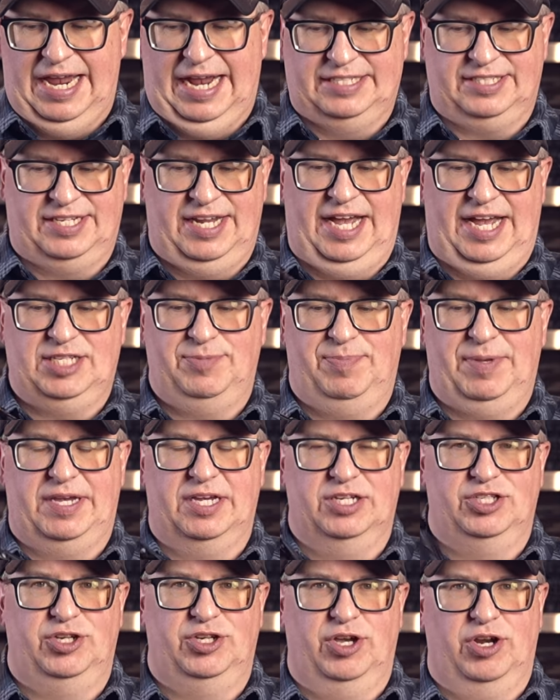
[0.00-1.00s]
It's nice
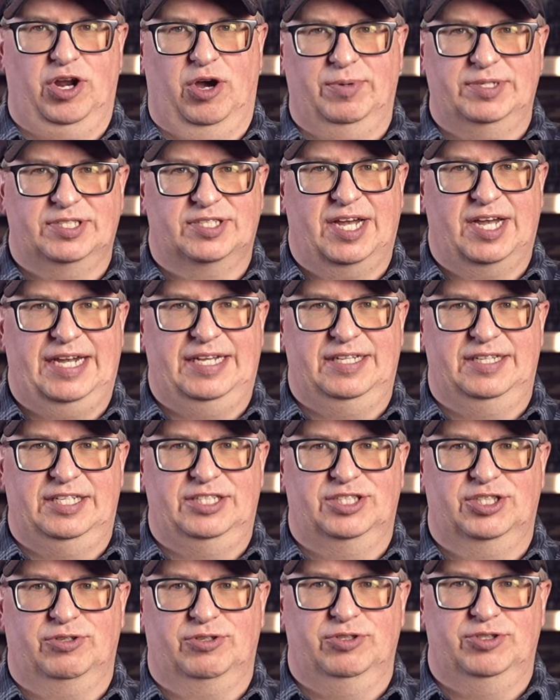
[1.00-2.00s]
because you could always tighten
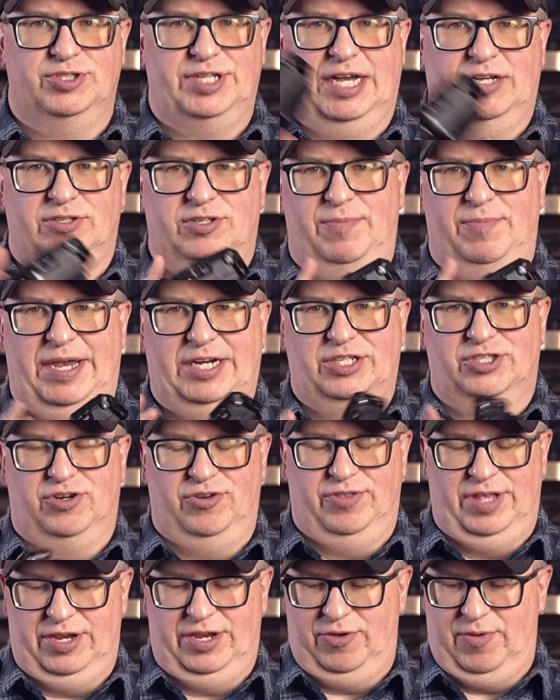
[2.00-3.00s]
these screws down to make
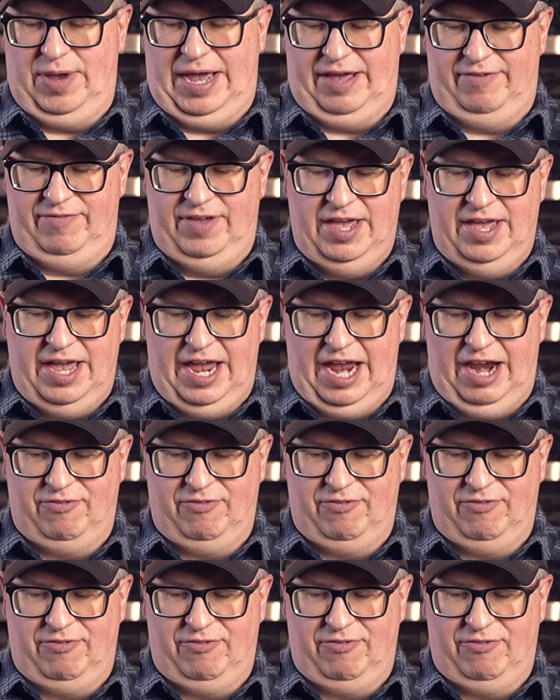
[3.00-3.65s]
sure that you have